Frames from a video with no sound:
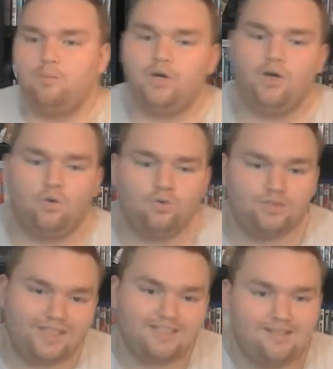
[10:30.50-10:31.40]
But
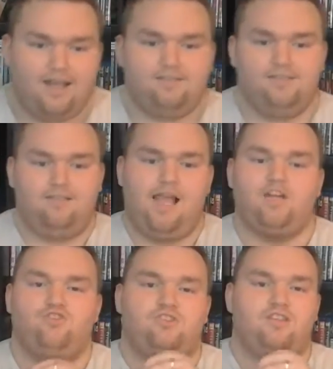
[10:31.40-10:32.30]
all these actors and
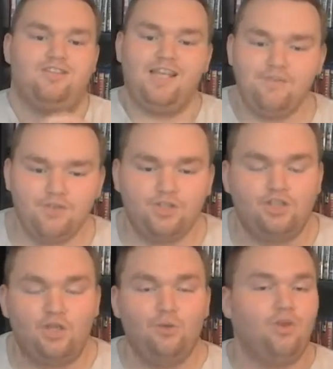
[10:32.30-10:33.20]
actresses, even the
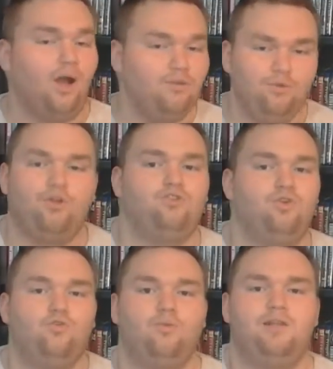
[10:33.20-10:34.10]
two that I'm not
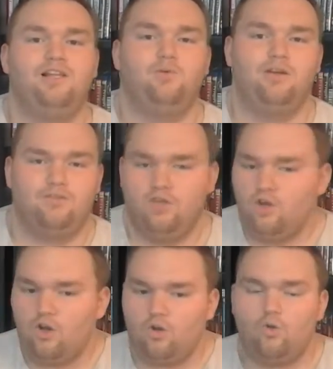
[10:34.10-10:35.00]
too familiar with,
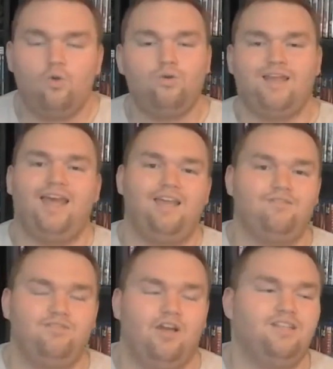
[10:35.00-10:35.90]
all
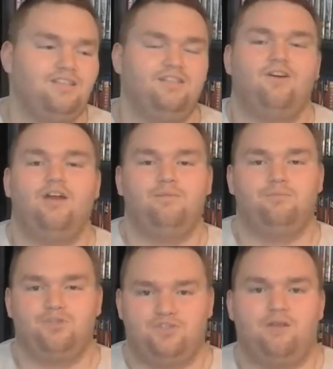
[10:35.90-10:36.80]
gave
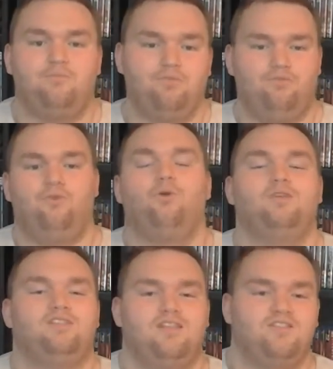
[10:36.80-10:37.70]
99%
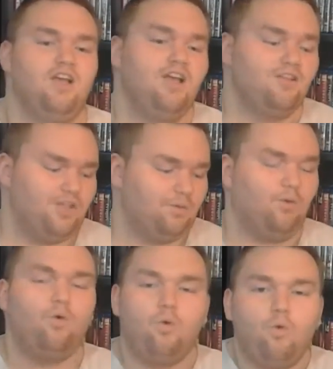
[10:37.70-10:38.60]
performances. They
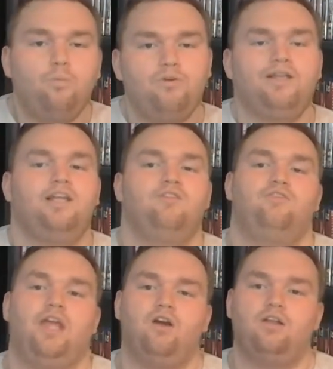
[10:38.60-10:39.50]
were all
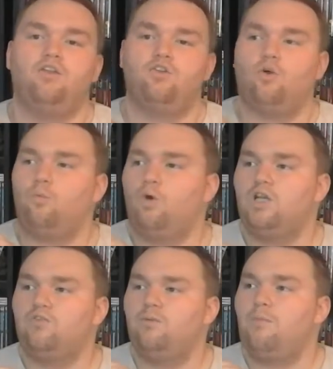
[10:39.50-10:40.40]
brilliant. Not
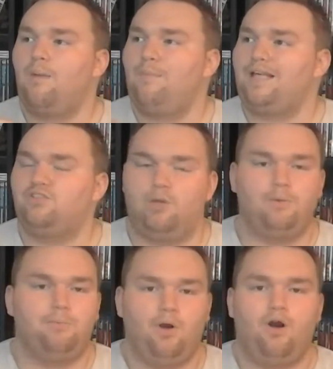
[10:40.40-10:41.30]
one of them messed
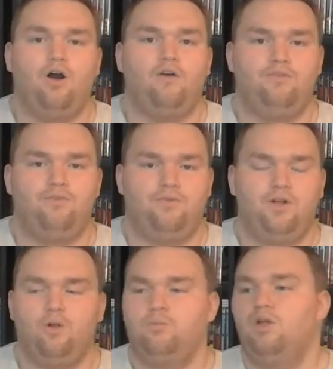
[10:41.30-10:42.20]
up a part of the
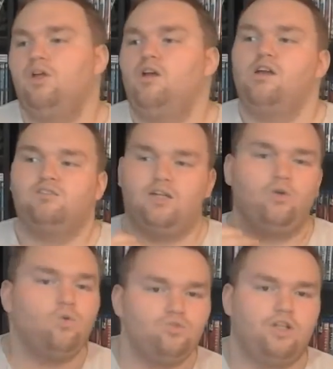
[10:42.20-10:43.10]
film. They
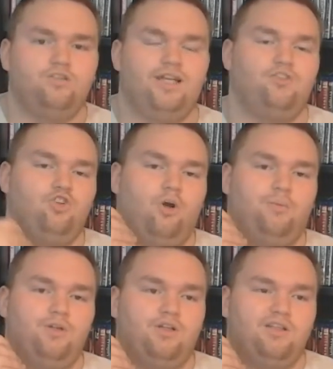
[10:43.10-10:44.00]
all done their job,